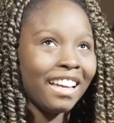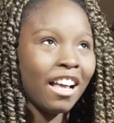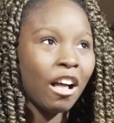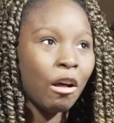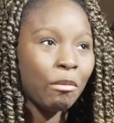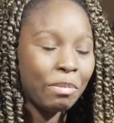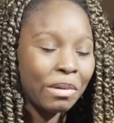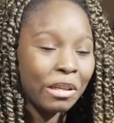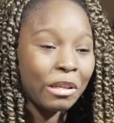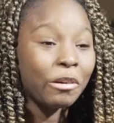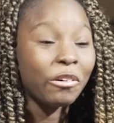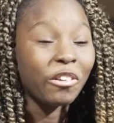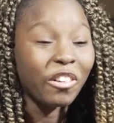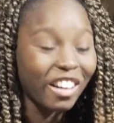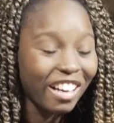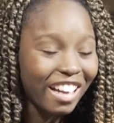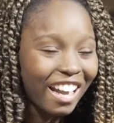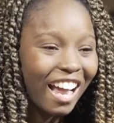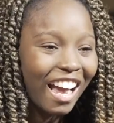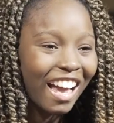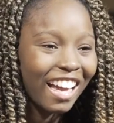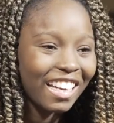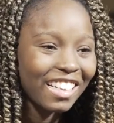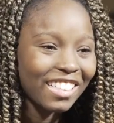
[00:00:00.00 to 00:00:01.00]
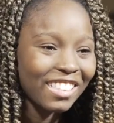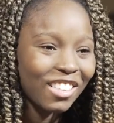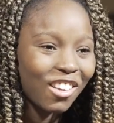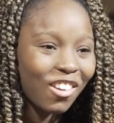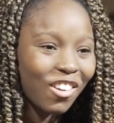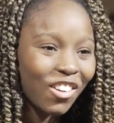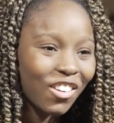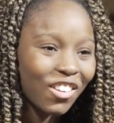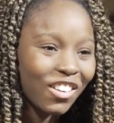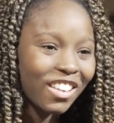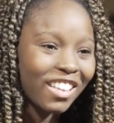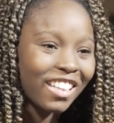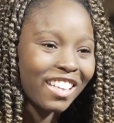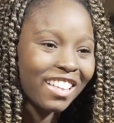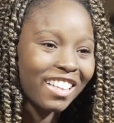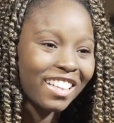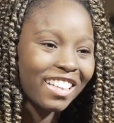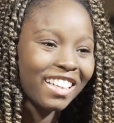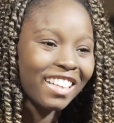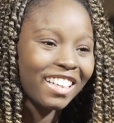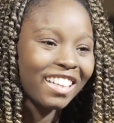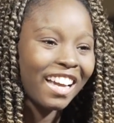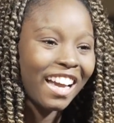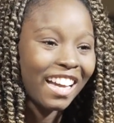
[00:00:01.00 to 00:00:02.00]
helping organize all
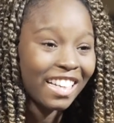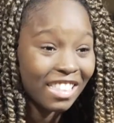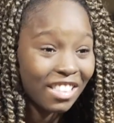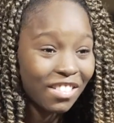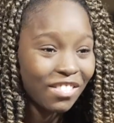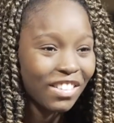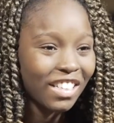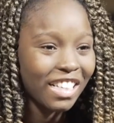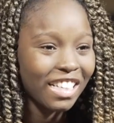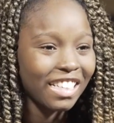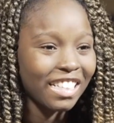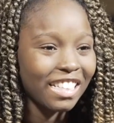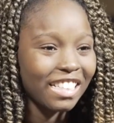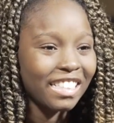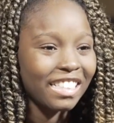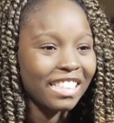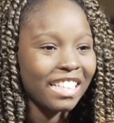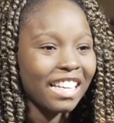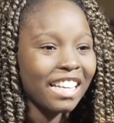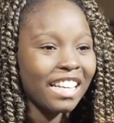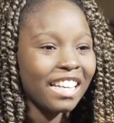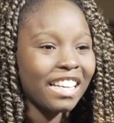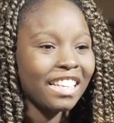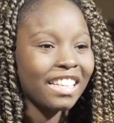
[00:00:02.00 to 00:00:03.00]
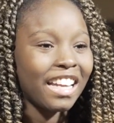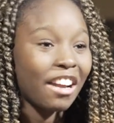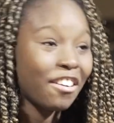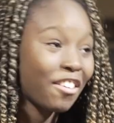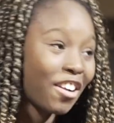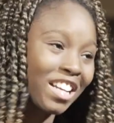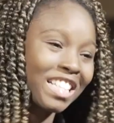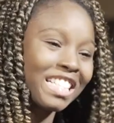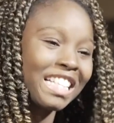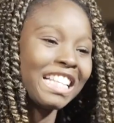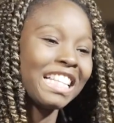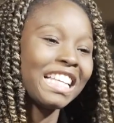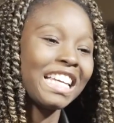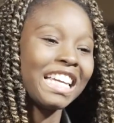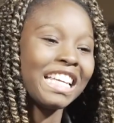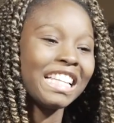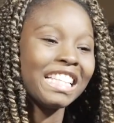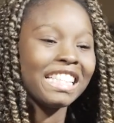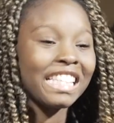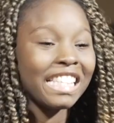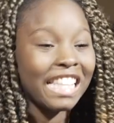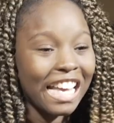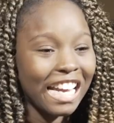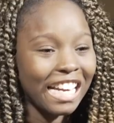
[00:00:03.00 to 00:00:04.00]
the activities and directing the kids
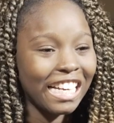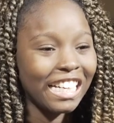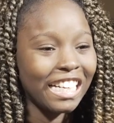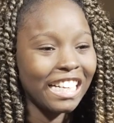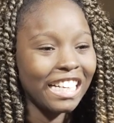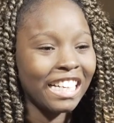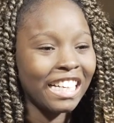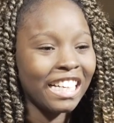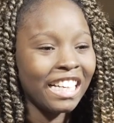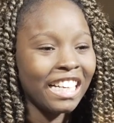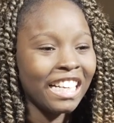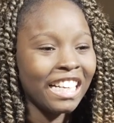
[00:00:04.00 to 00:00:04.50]
there